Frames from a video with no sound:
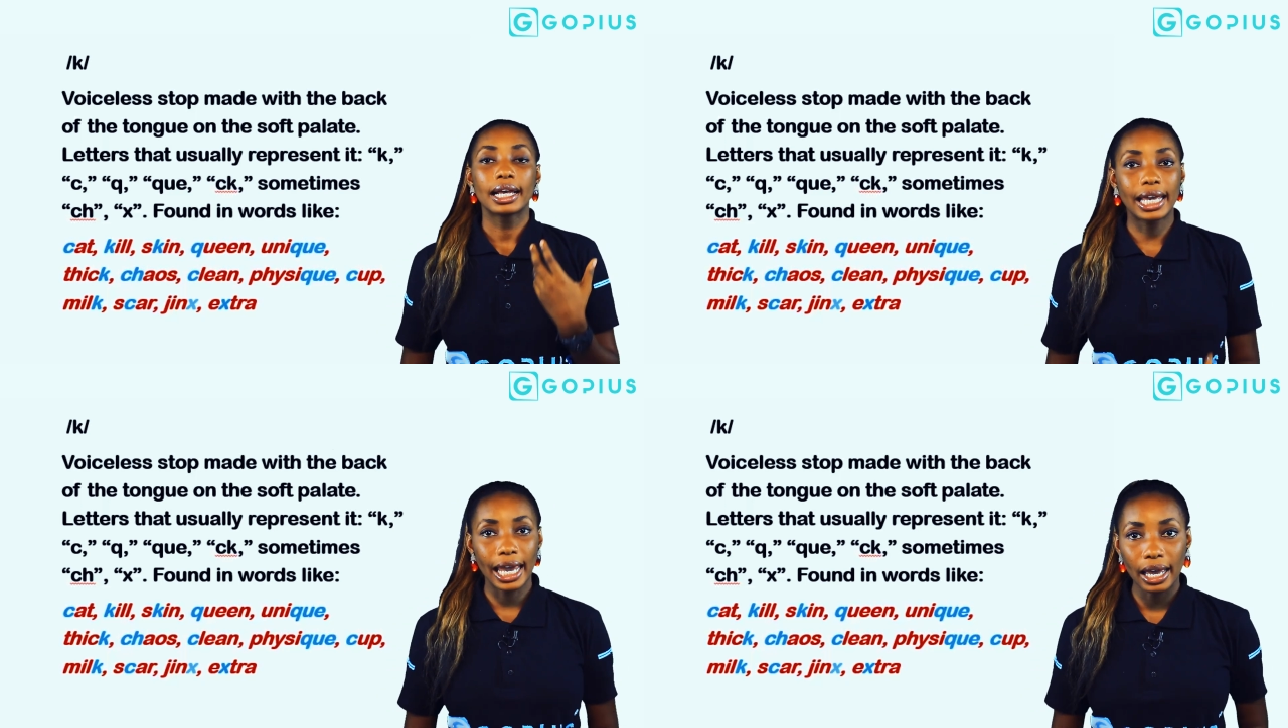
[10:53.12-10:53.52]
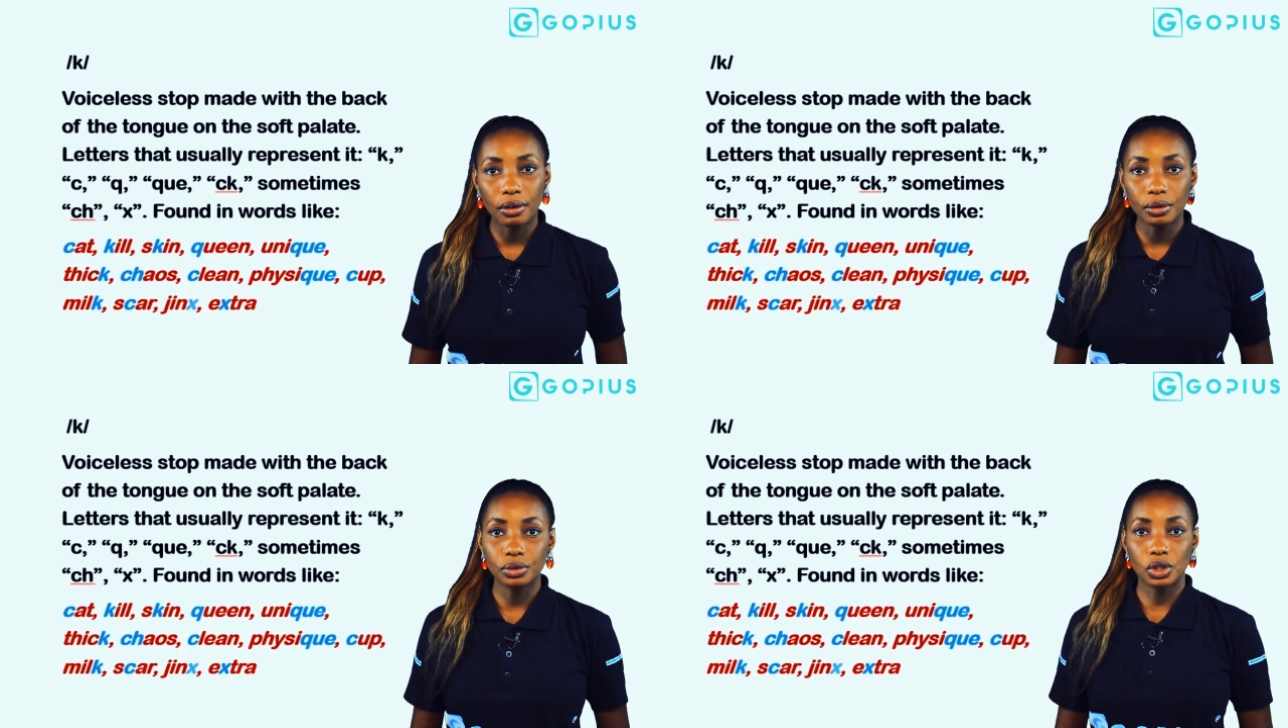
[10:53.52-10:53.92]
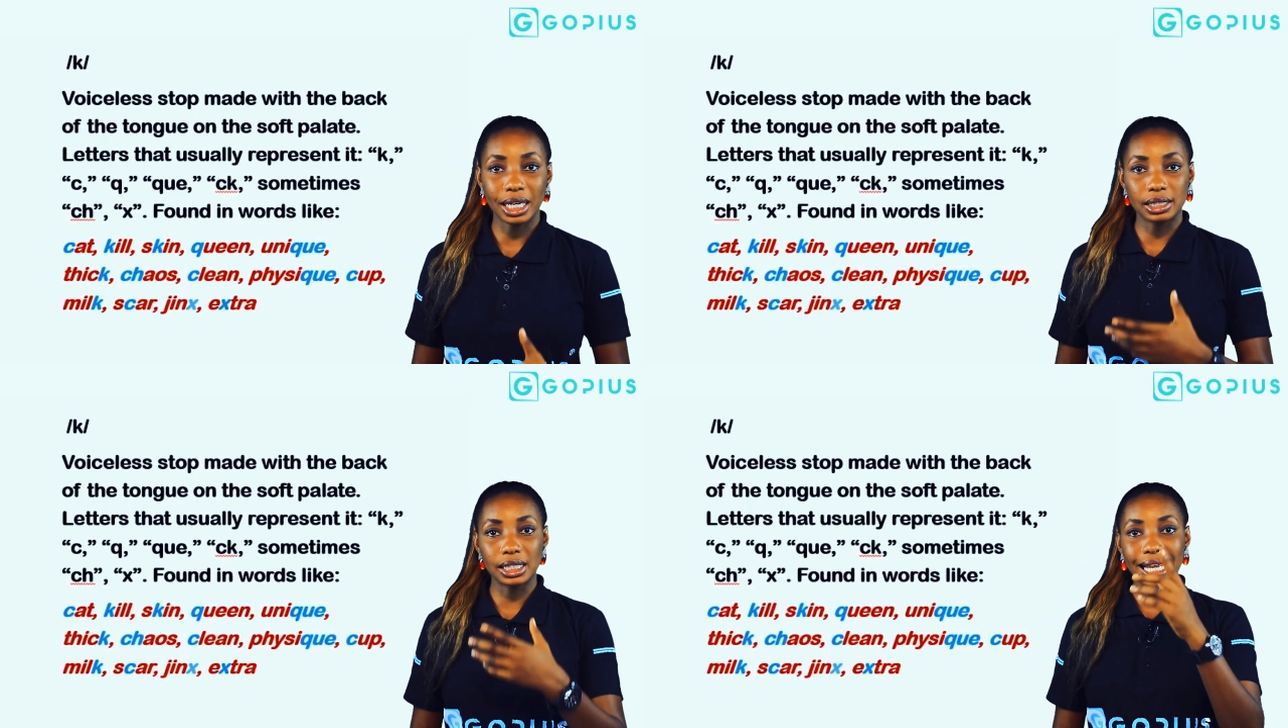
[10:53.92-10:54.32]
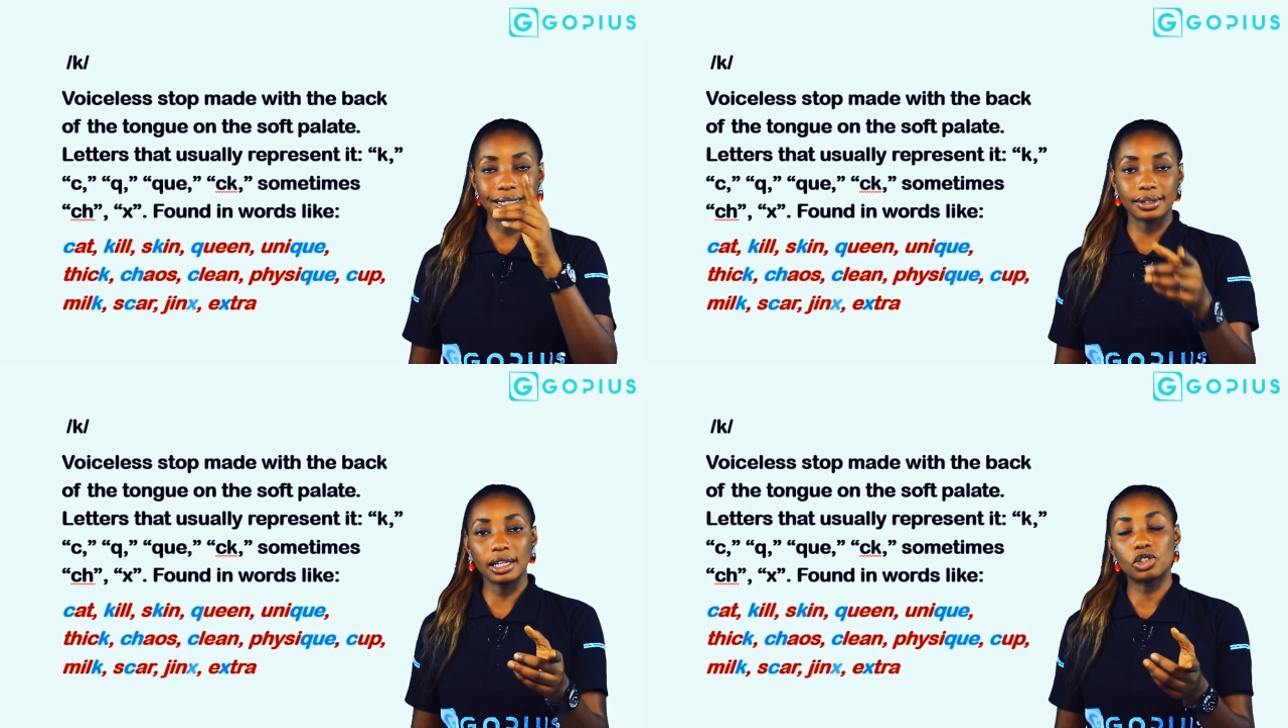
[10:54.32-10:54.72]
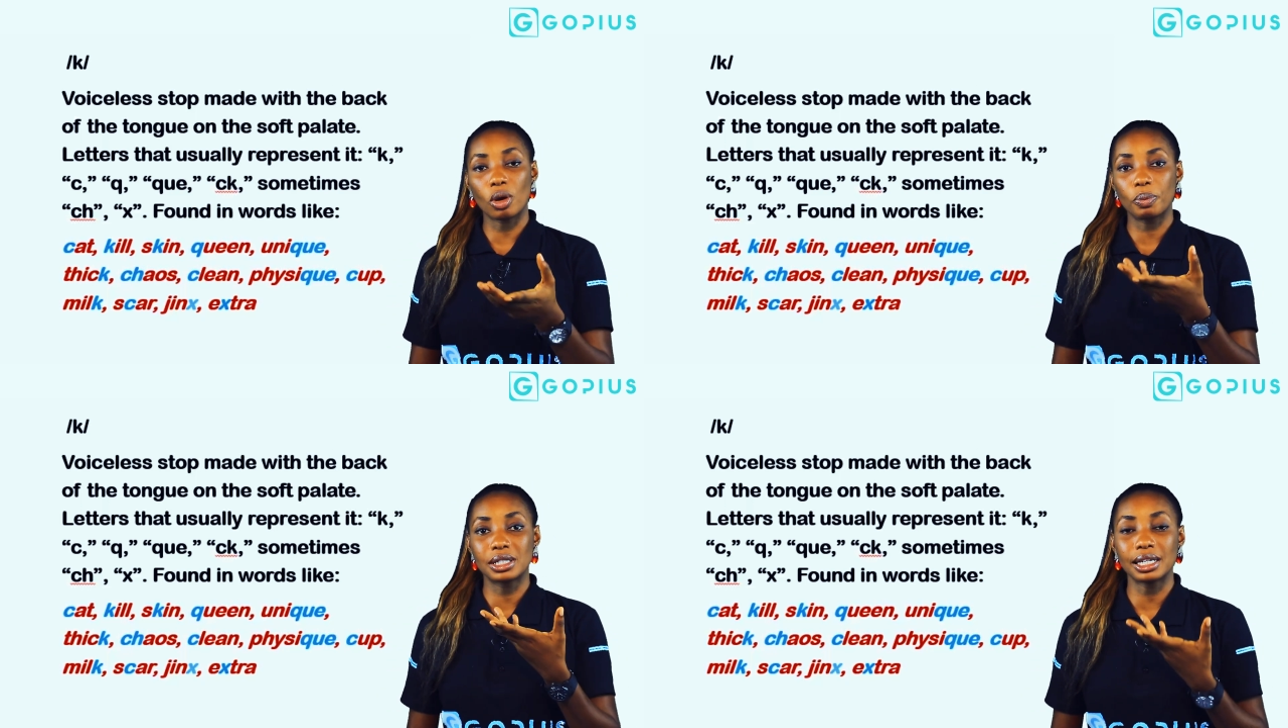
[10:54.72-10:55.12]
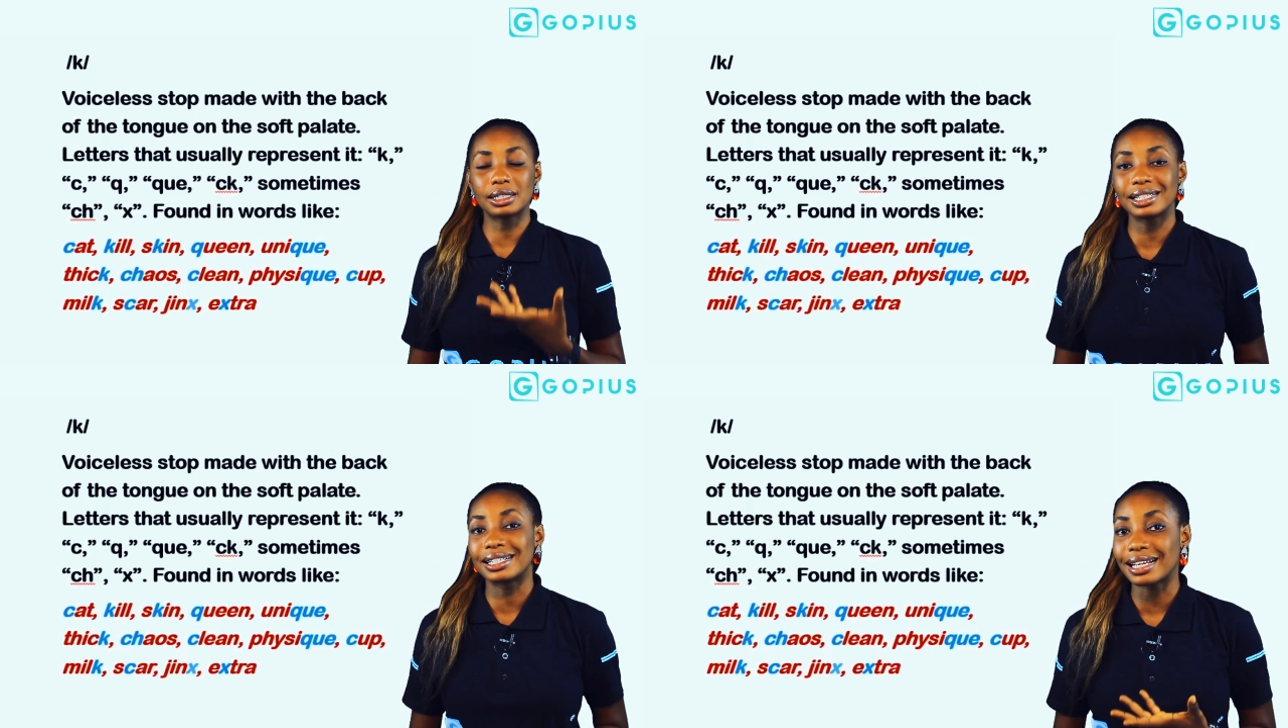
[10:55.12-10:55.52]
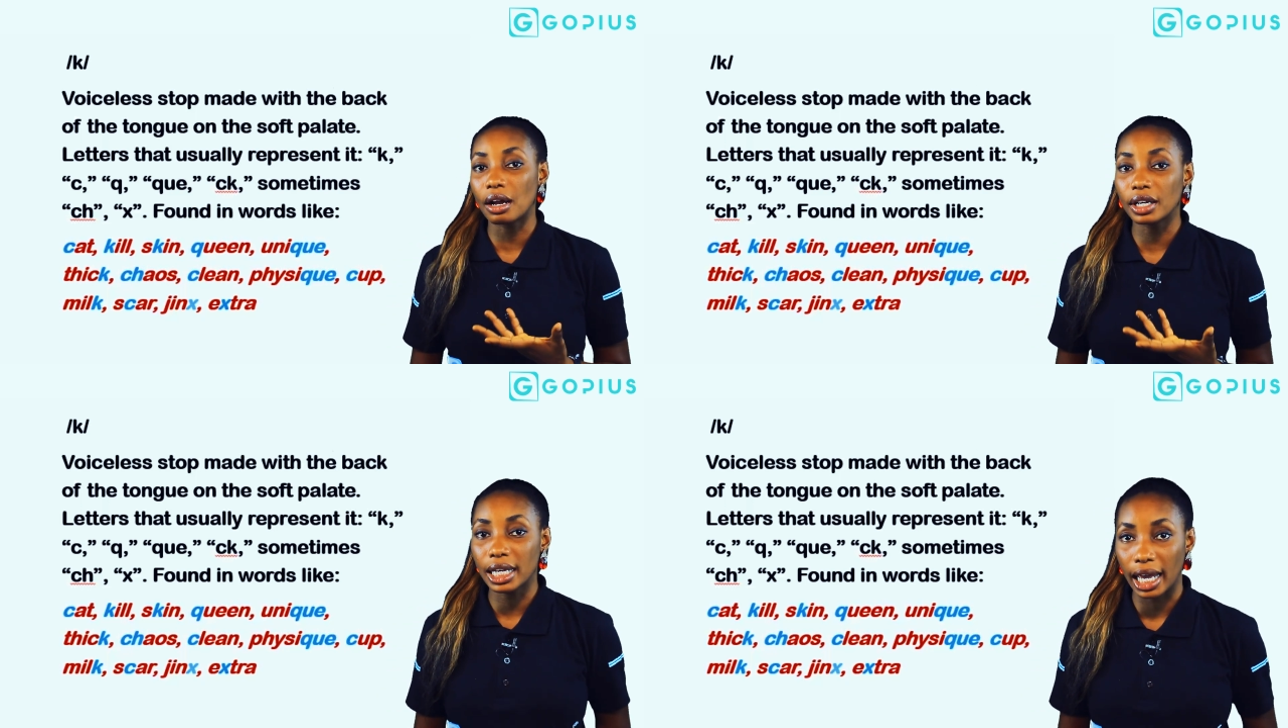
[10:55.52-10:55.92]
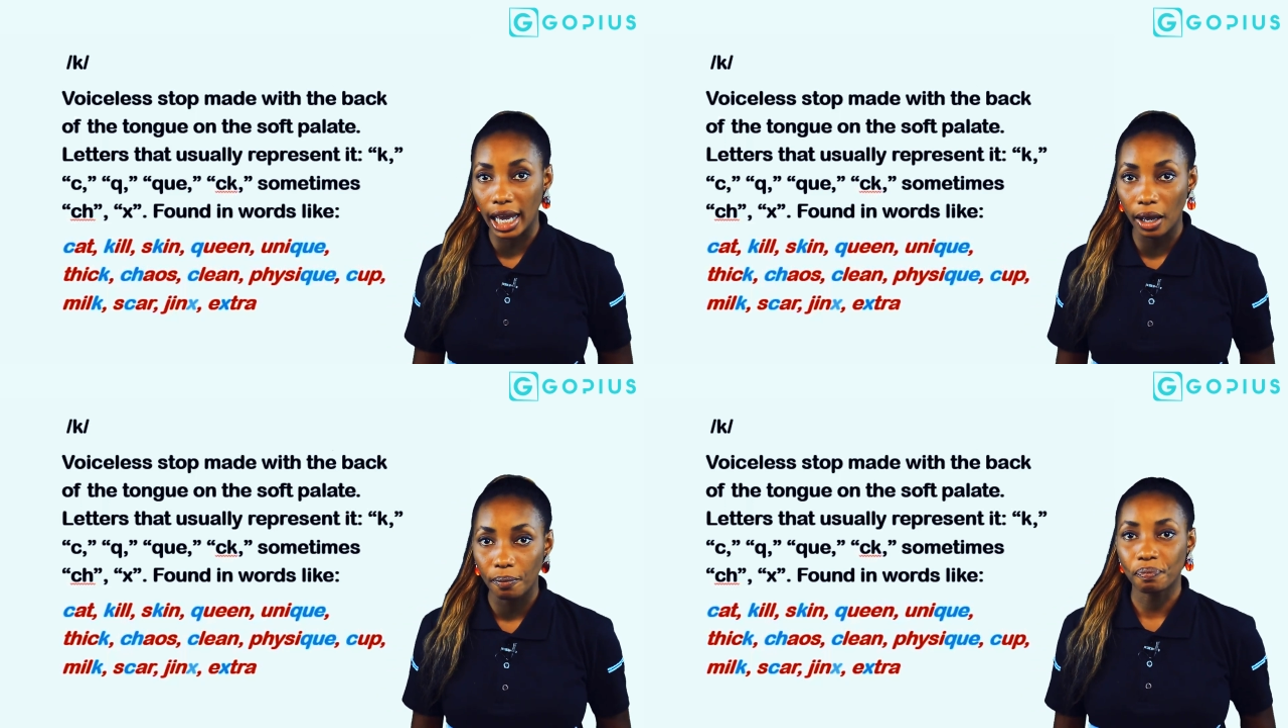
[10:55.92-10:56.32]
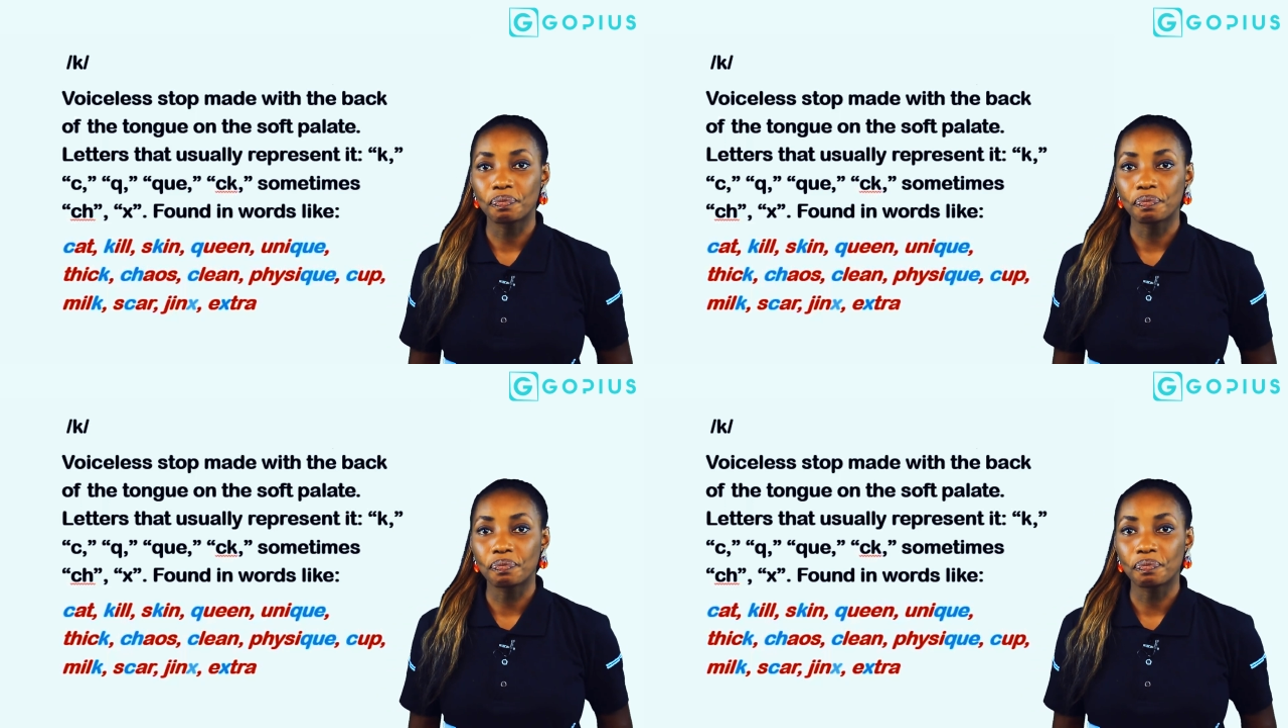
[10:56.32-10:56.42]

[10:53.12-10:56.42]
kill. You can see that C is representing the sound K.